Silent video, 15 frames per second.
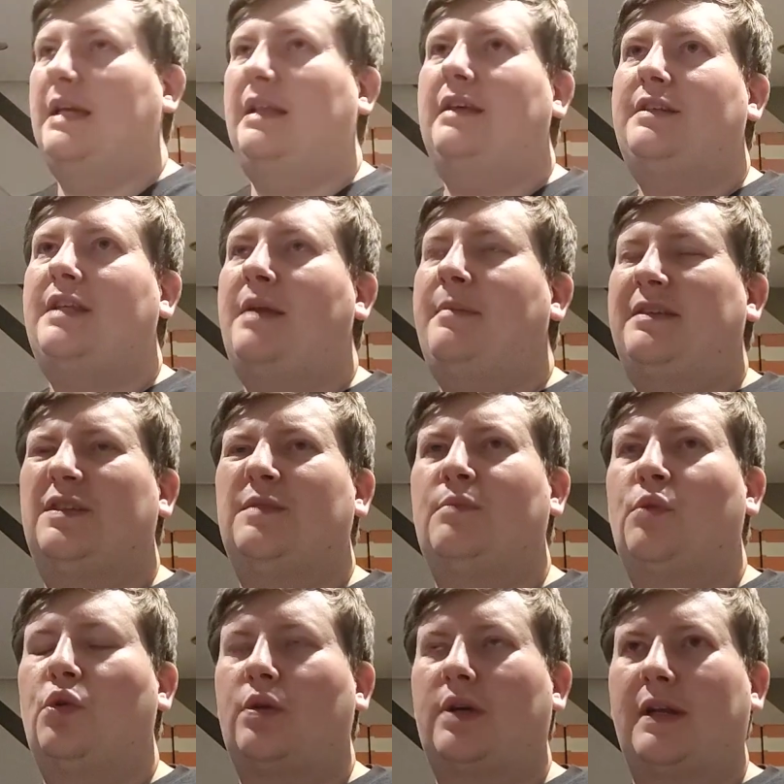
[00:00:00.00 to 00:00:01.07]
And that DMS is
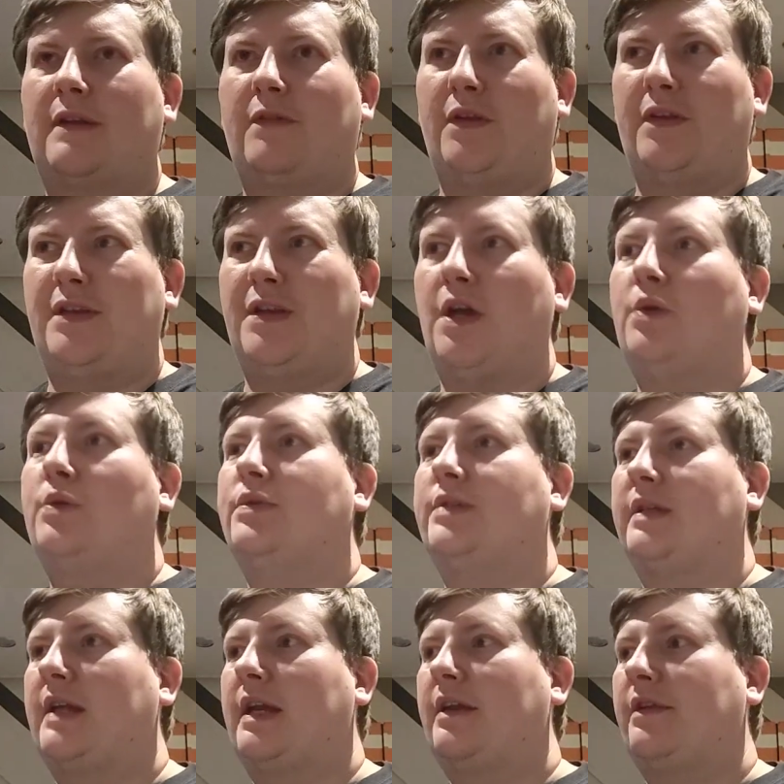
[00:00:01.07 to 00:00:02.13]
more kind of on the nose
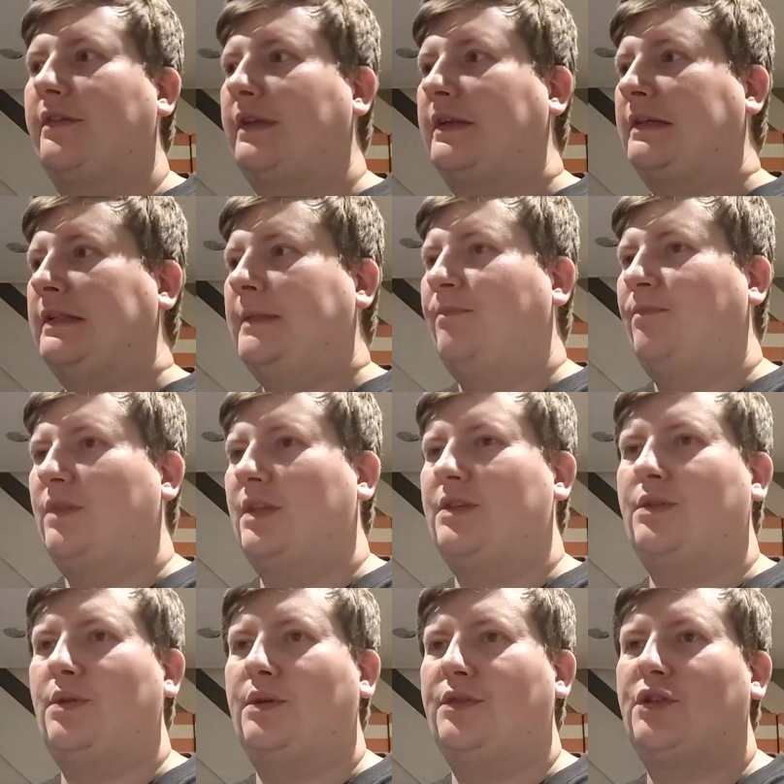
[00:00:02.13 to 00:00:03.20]
than anything.
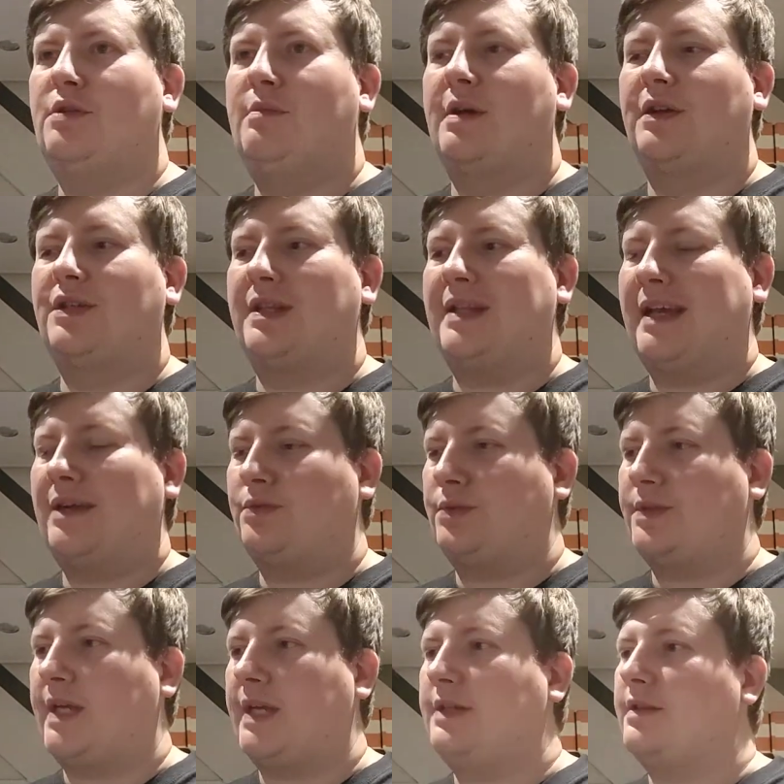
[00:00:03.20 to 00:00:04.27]
There's not too much in the
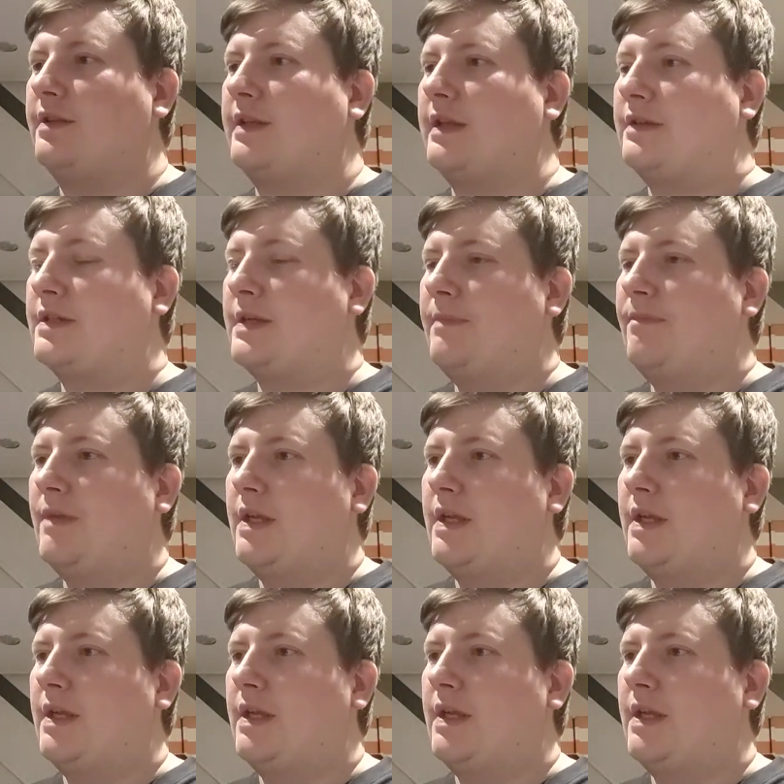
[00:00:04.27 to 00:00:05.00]
actual taste of things.